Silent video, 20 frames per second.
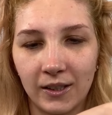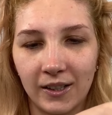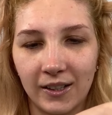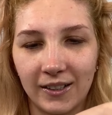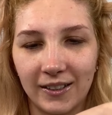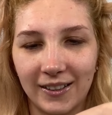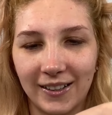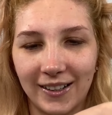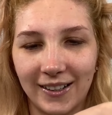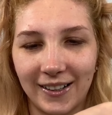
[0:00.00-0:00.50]

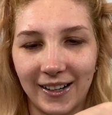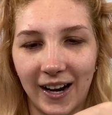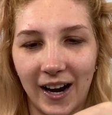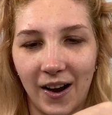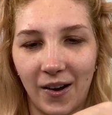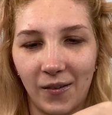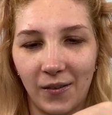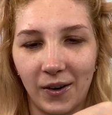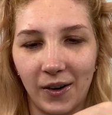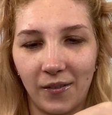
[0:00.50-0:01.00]
this
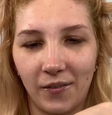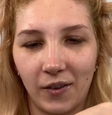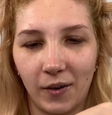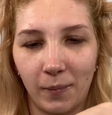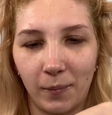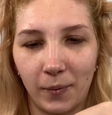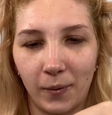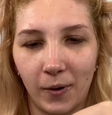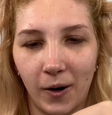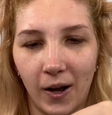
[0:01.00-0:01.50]
out of the
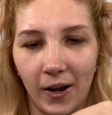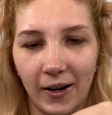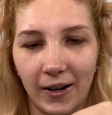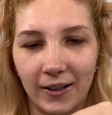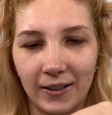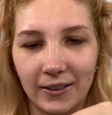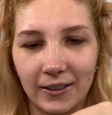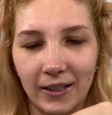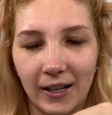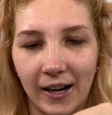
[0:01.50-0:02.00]

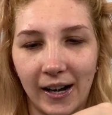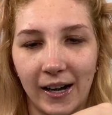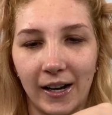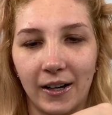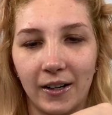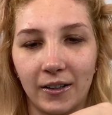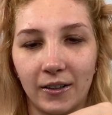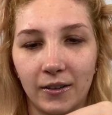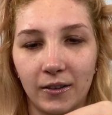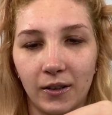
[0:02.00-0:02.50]
product,
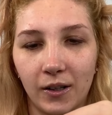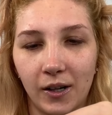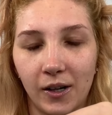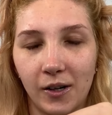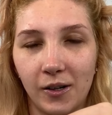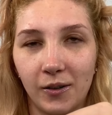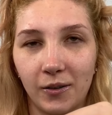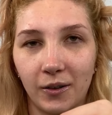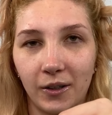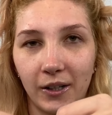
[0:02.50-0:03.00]
and
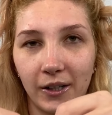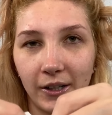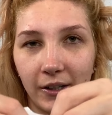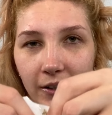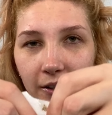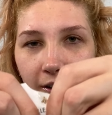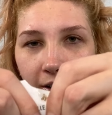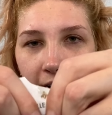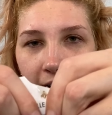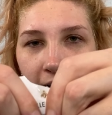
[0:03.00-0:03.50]
oh,
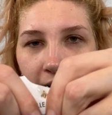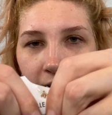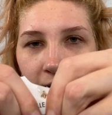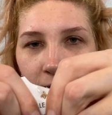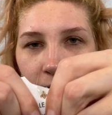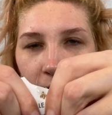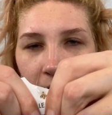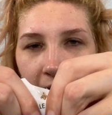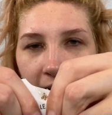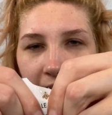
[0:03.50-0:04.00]
literally,
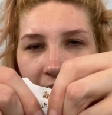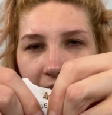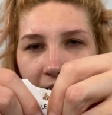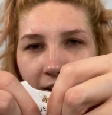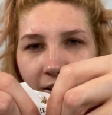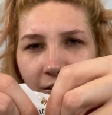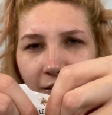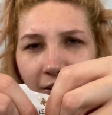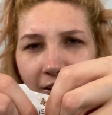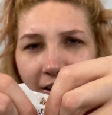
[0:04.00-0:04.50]
why is it
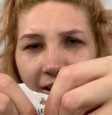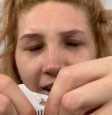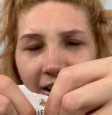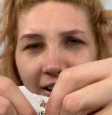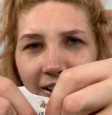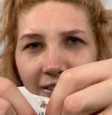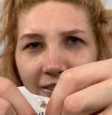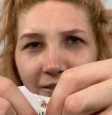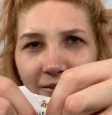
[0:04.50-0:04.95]
doing that?